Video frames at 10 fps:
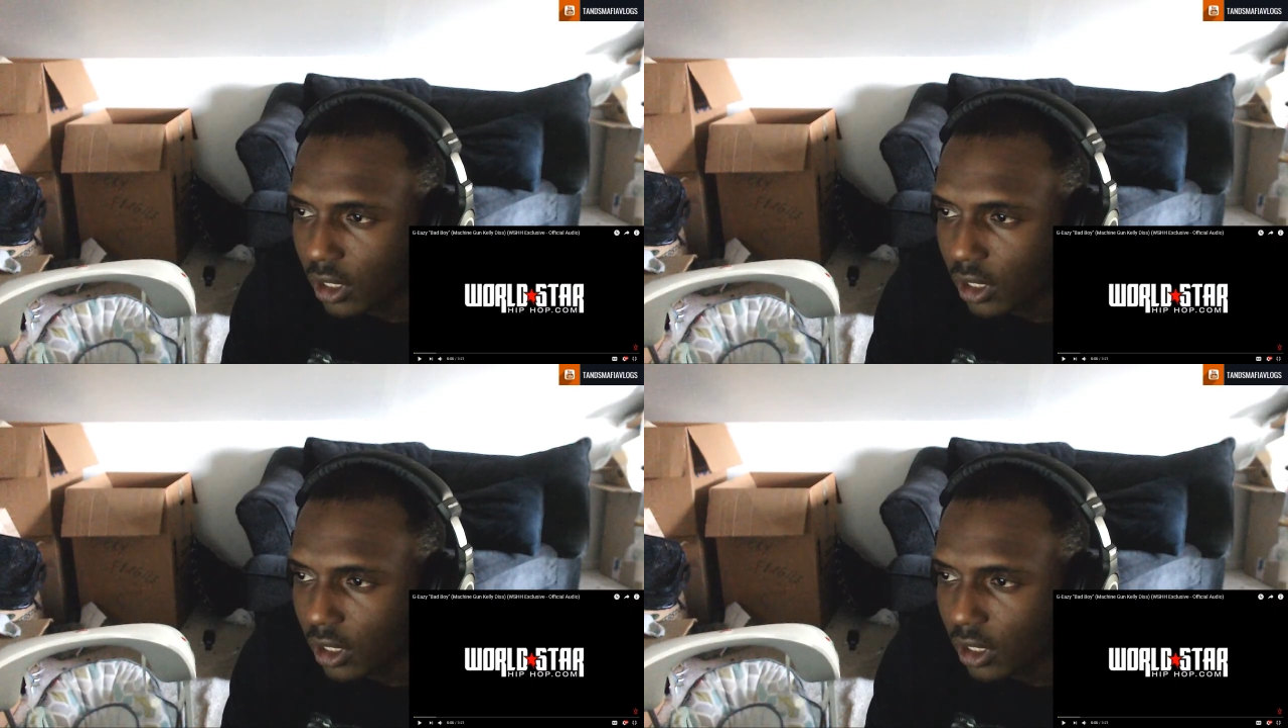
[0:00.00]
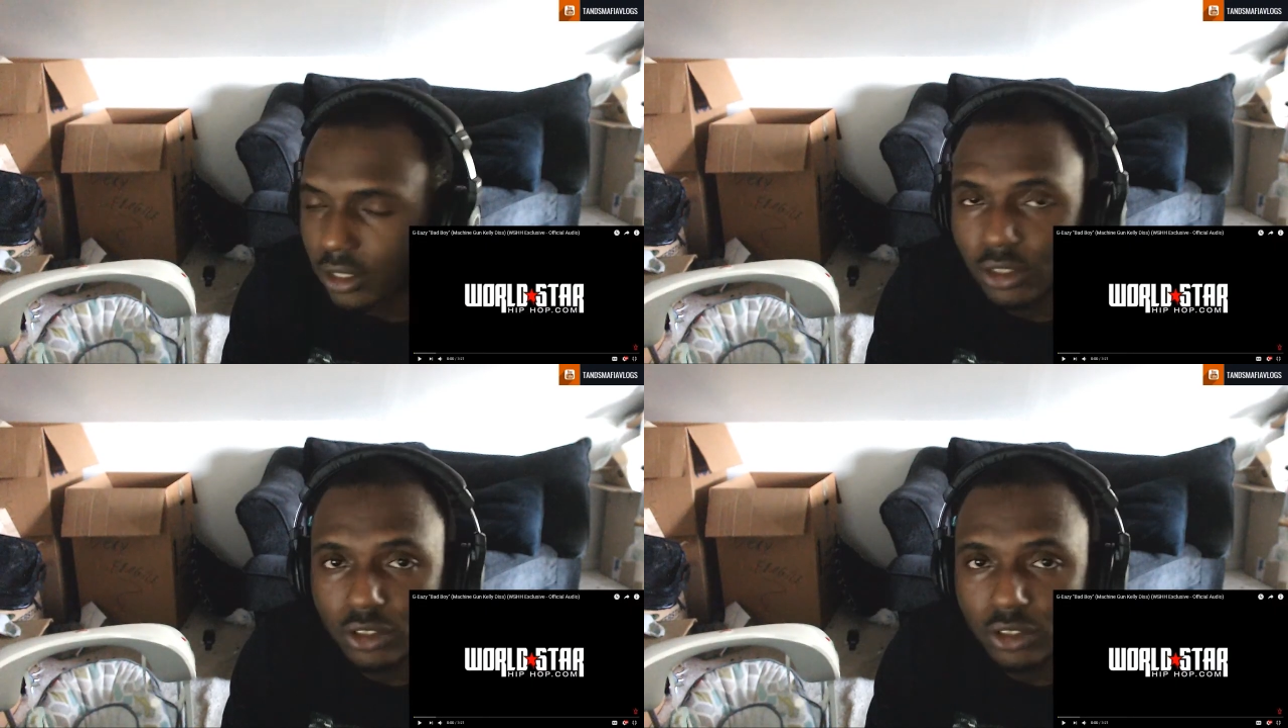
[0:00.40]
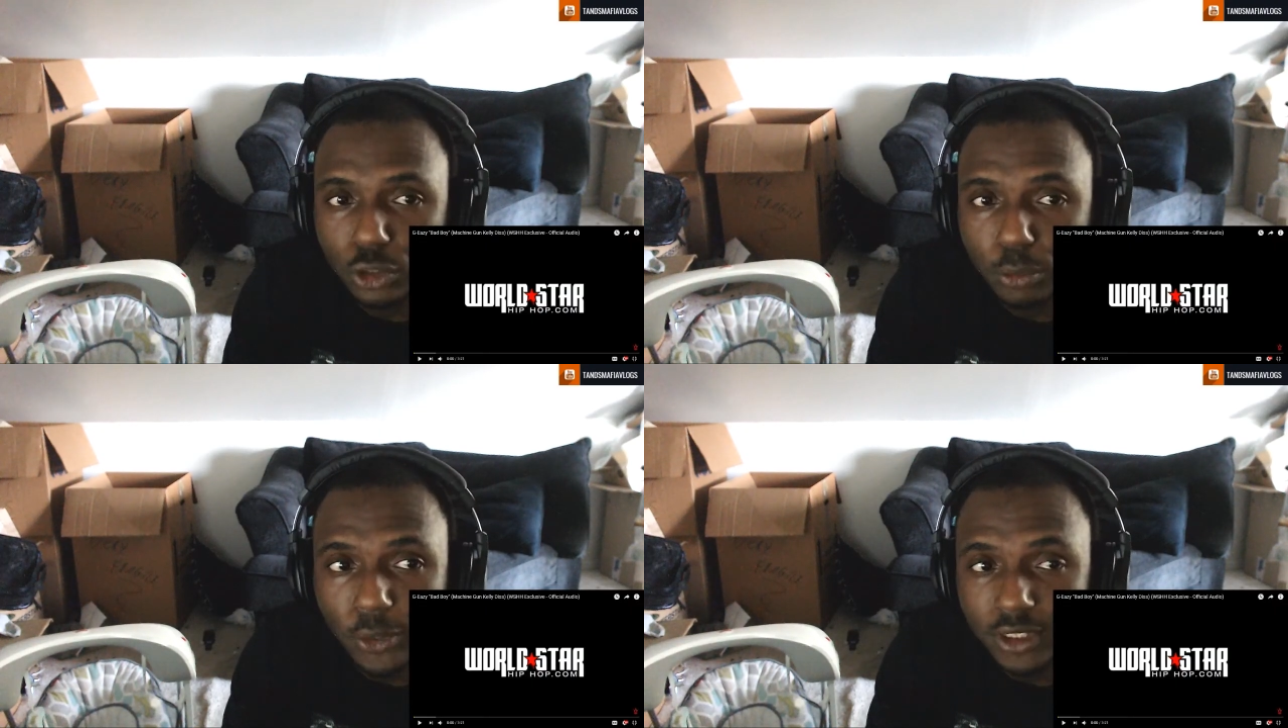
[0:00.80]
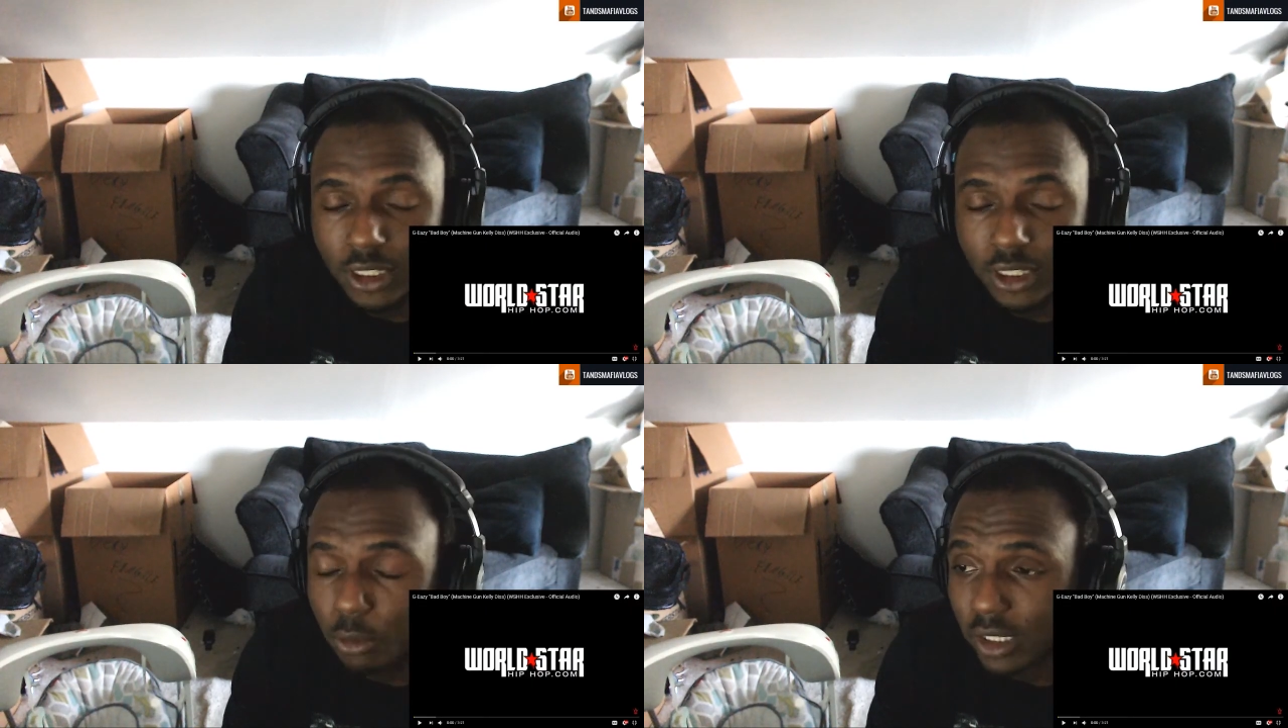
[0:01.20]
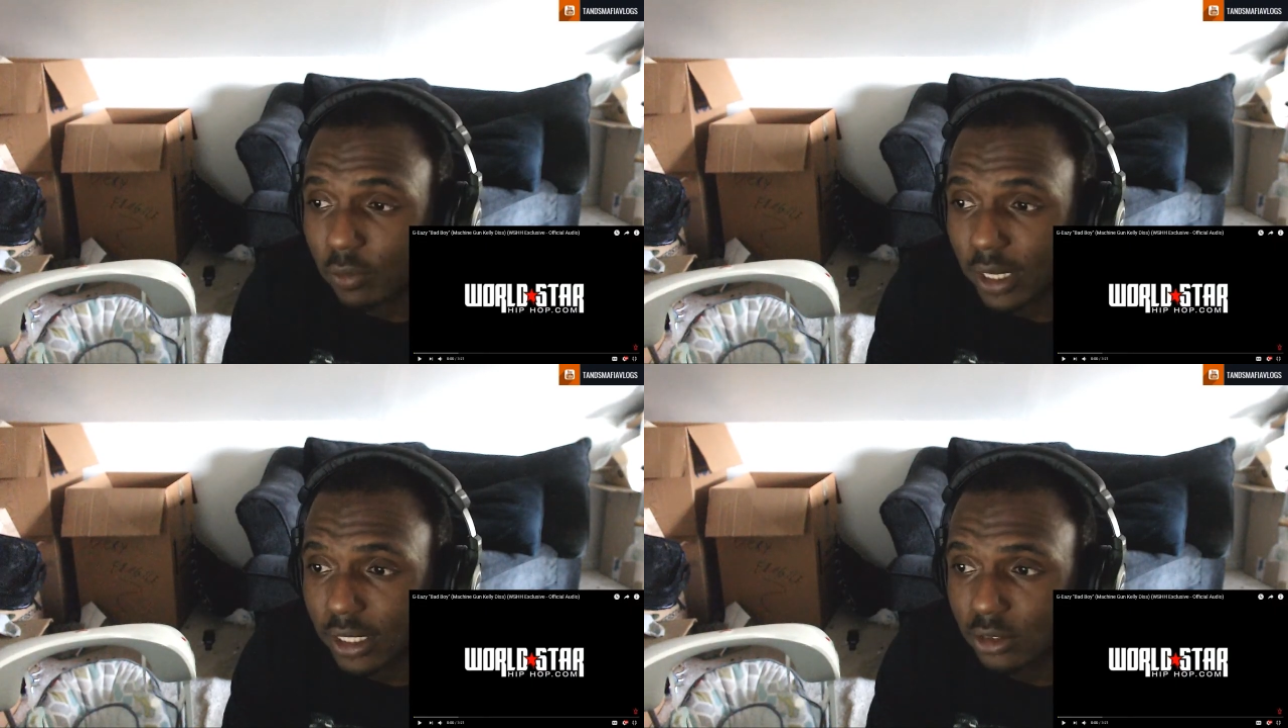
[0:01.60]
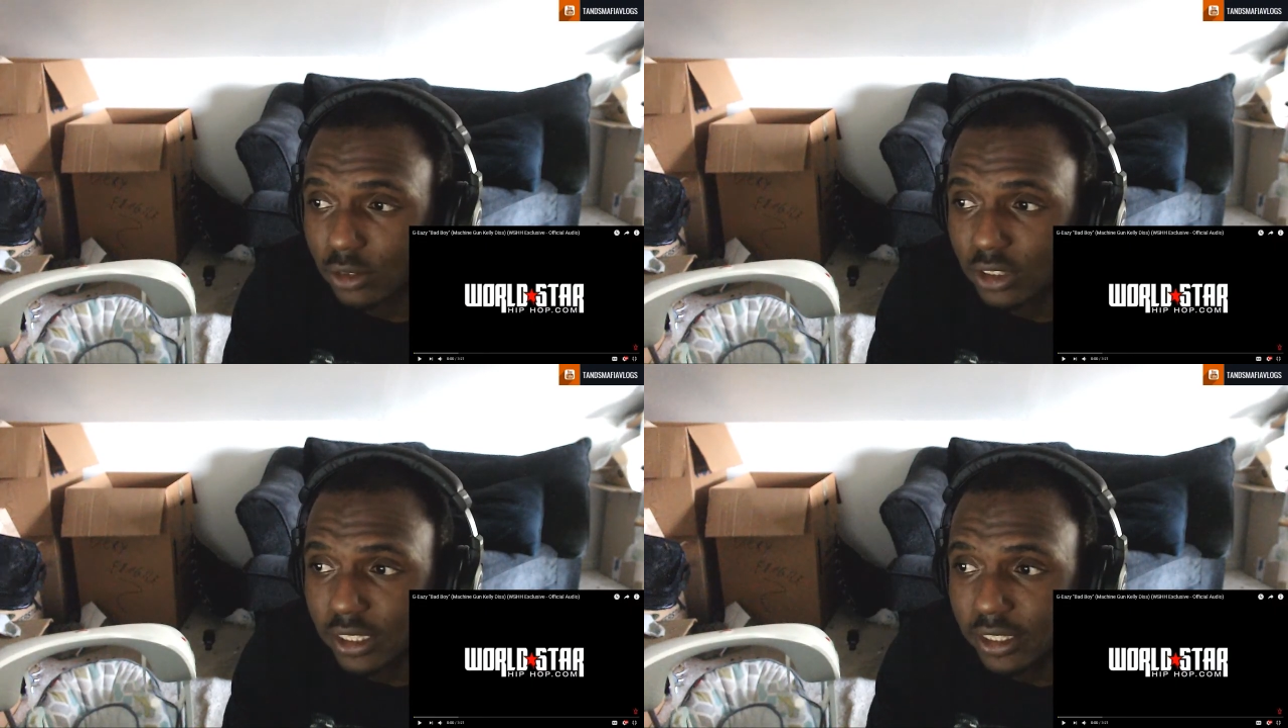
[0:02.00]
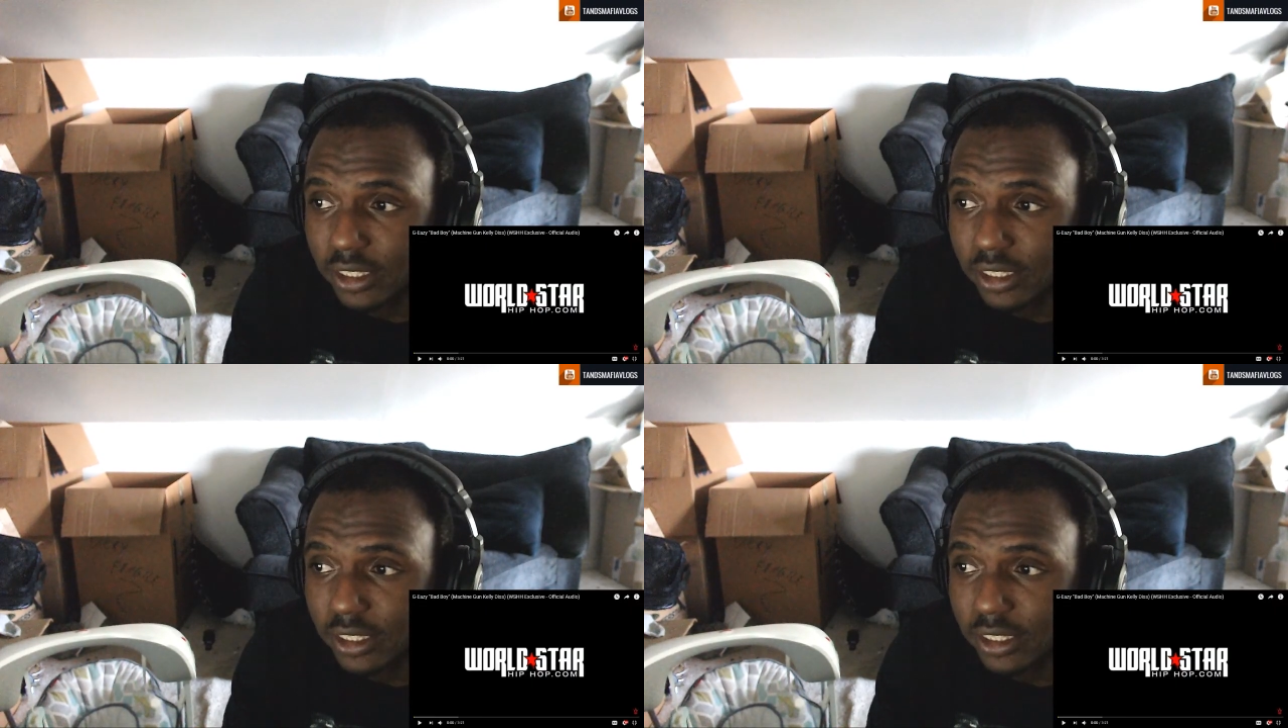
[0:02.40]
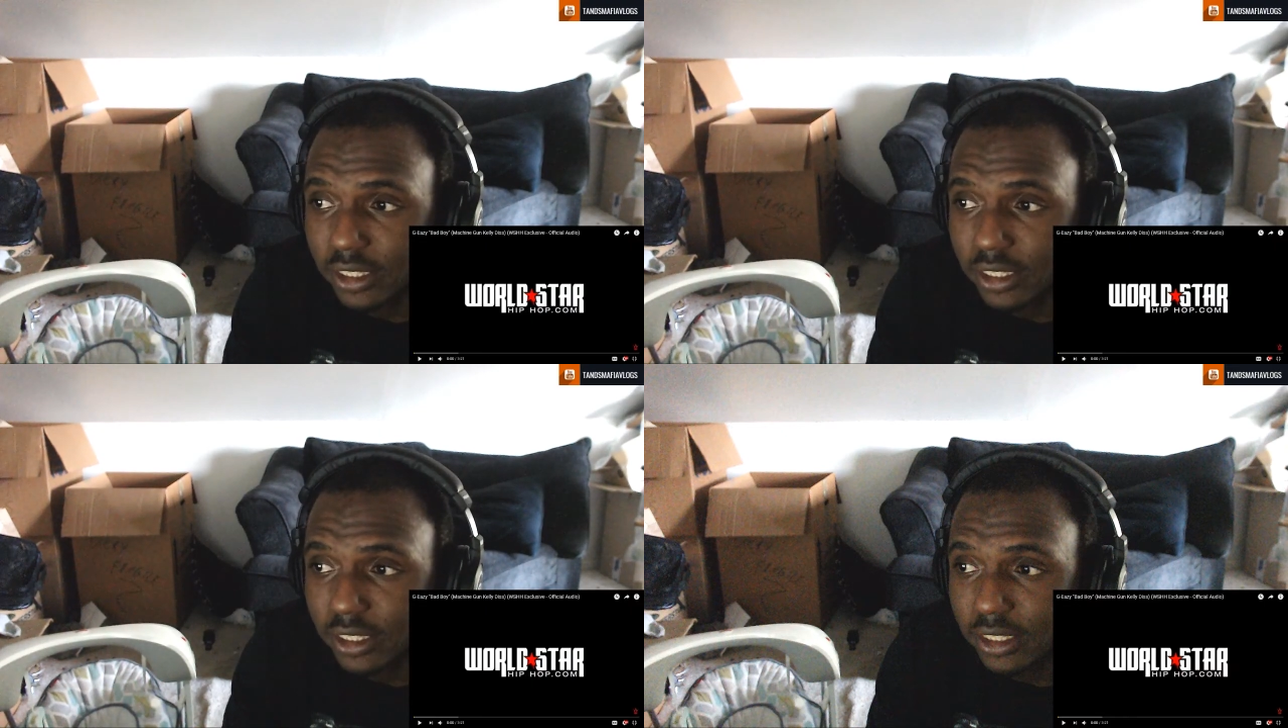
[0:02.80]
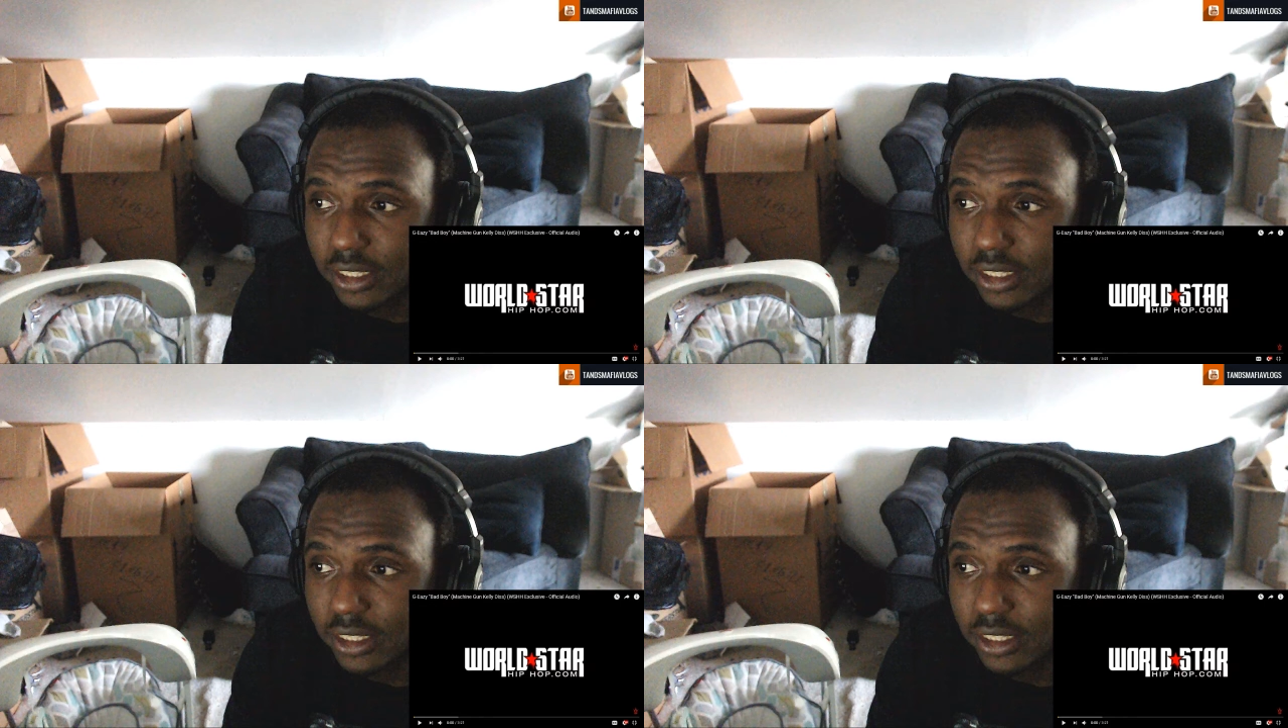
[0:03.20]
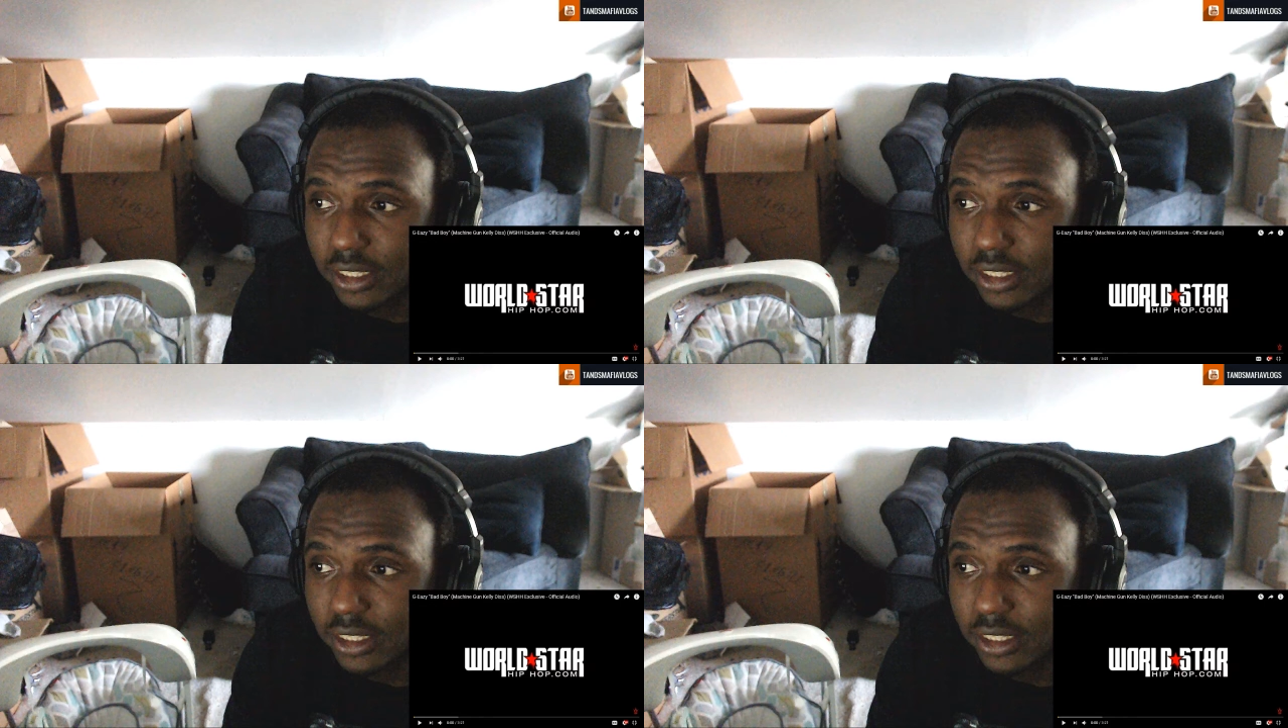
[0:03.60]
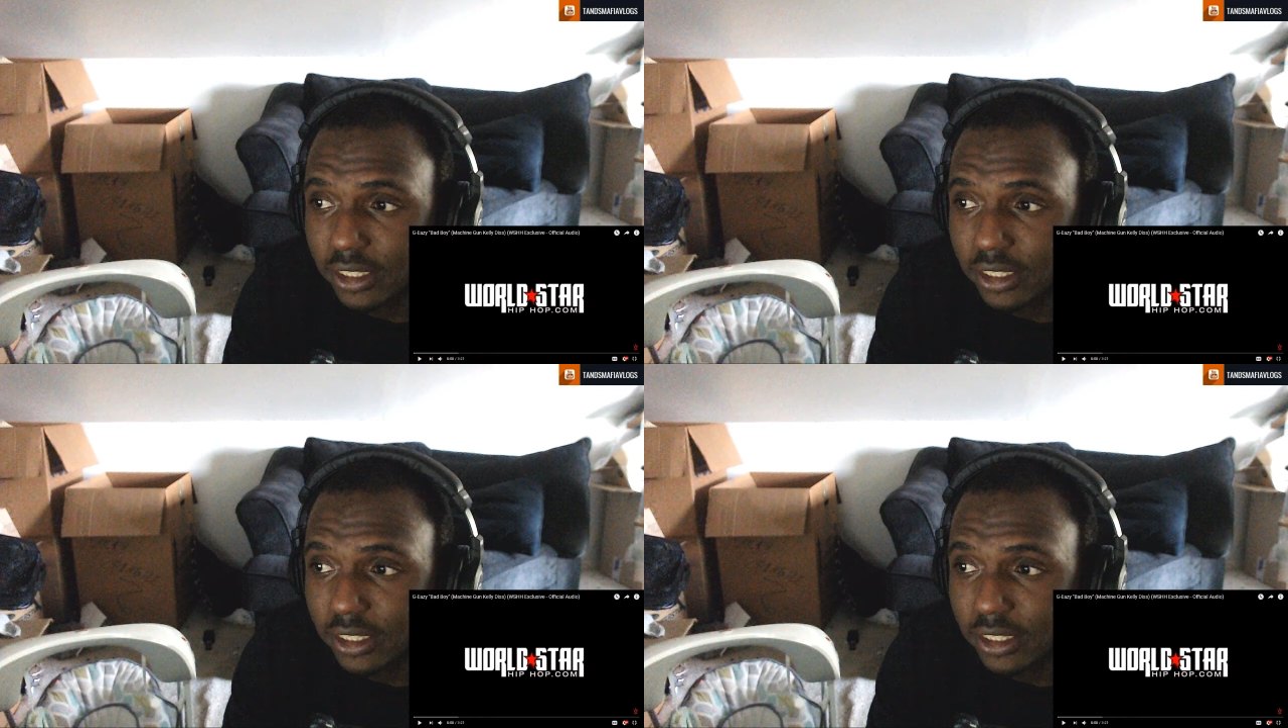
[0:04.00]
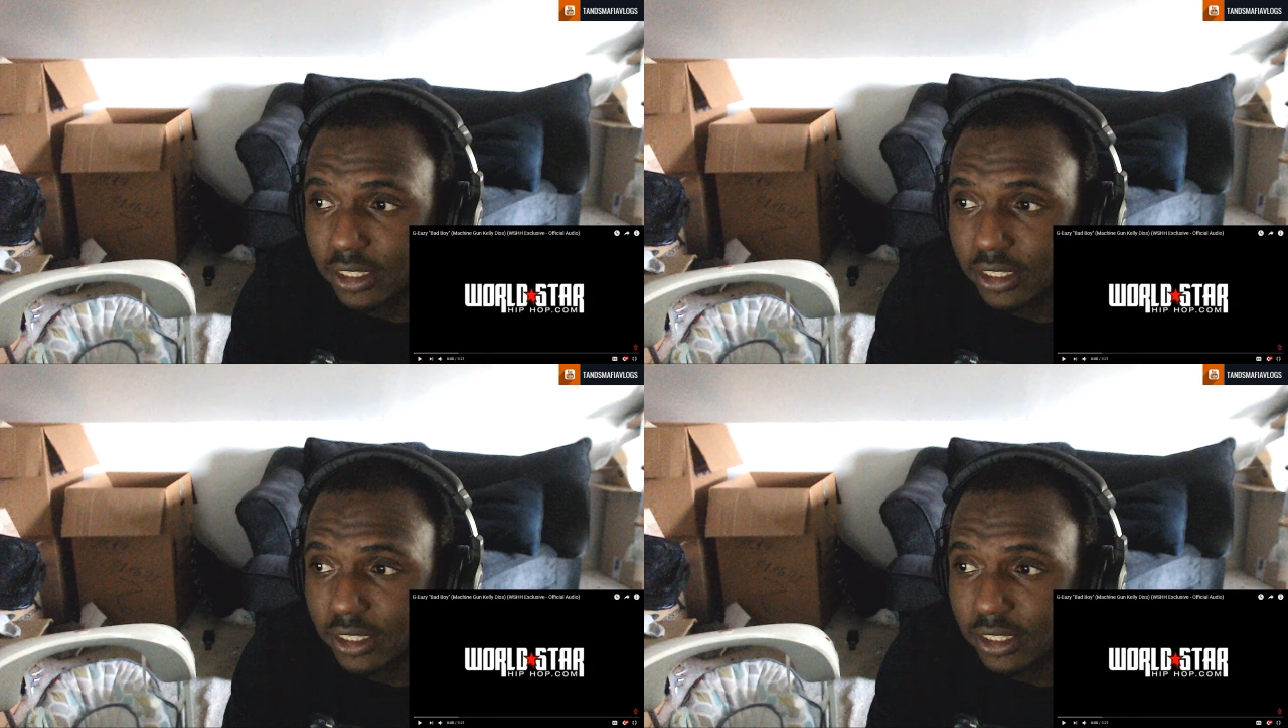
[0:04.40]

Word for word: Hello YouTube, it's your boy T. We about to react to G-Eazy Machine Kelly diss.